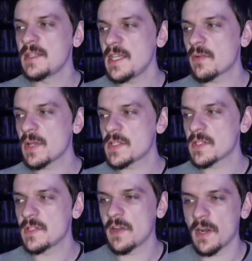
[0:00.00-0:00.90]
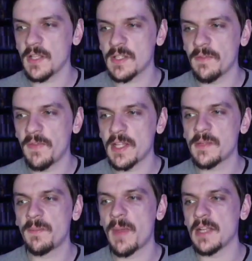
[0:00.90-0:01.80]
decreases the target's
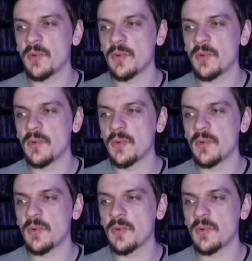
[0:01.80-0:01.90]
defense by